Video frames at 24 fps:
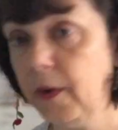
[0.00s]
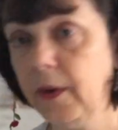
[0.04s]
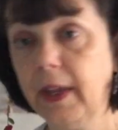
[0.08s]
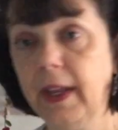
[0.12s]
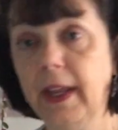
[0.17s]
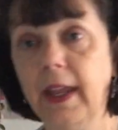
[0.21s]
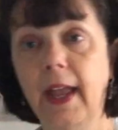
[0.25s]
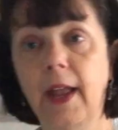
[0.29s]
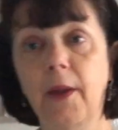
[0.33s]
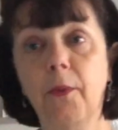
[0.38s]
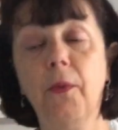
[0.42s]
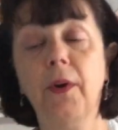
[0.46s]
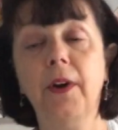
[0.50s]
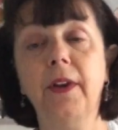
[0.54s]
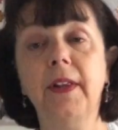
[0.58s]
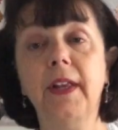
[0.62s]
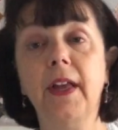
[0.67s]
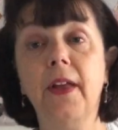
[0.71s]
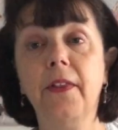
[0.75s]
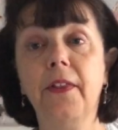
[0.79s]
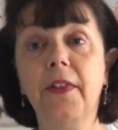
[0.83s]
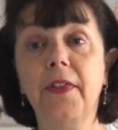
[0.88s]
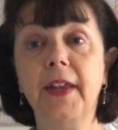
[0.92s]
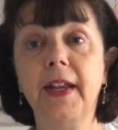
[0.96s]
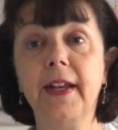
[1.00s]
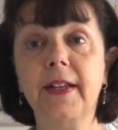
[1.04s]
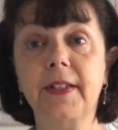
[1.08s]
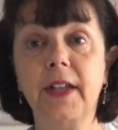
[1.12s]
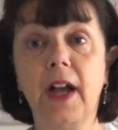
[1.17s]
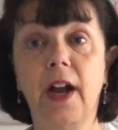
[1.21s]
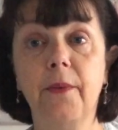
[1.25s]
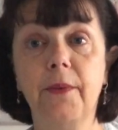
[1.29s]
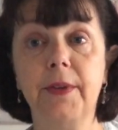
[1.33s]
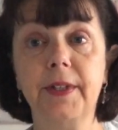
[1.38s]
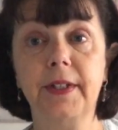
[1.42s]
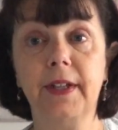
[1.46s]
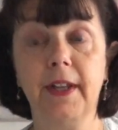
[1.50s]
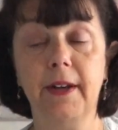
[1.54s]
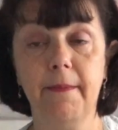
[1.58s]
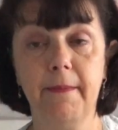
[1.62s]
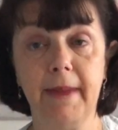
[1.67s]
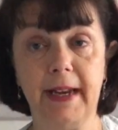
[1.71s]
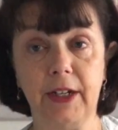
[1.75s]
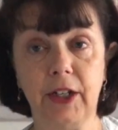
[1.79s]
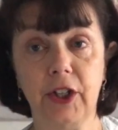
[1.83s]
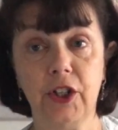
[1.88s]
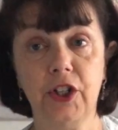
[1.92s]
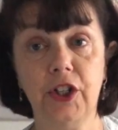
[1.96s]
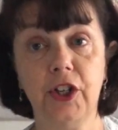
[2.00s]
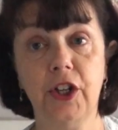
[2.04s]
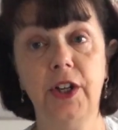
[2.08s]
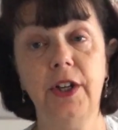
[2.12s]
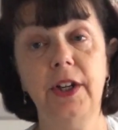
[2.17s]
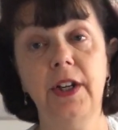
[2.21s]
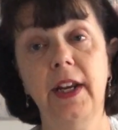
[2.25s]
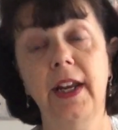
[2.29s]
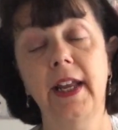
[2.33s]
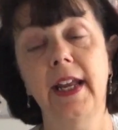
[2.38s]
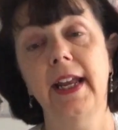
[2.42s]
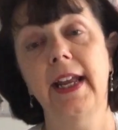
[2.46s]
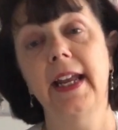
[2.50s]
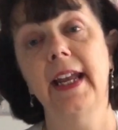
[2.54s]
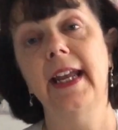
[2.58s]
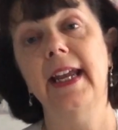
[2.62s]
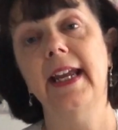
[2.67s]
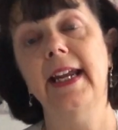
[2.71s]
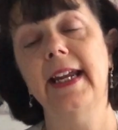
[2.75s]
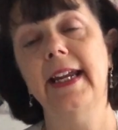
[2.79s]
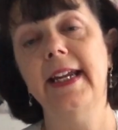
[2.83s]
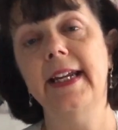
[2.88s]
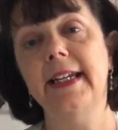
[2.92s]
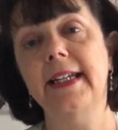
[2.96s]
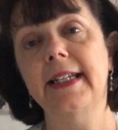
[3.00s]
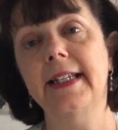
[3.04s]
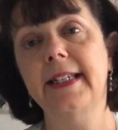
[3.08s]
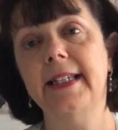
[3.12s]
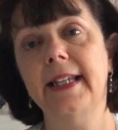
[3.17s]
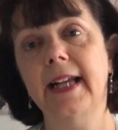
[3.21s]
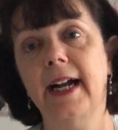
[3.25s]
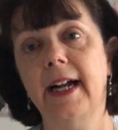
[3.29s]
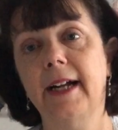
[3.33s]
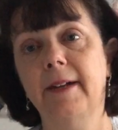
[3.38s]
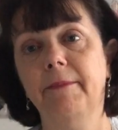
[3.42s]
Okay, one of the other things I was going to mention is